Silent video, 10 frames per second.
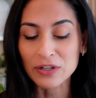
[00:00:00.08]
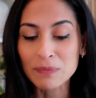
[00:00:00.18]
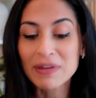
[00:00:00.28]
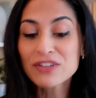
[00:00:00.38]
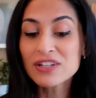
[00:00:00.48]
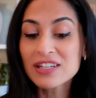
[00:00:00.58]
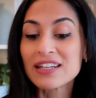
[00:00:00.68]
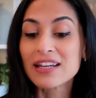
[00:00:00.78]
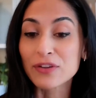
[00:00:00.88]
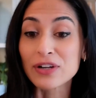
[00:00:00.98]
mentioned in
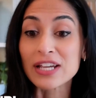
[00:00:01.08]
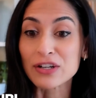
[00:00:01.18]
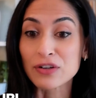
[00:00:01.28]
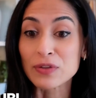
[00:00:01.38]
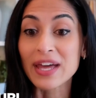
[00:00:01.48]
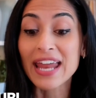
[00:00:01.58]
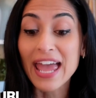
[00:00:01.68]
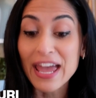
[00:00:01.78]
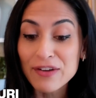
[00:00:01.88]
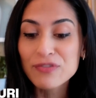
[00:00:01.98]
another interview that
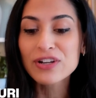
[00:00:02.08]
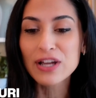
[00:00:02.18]
every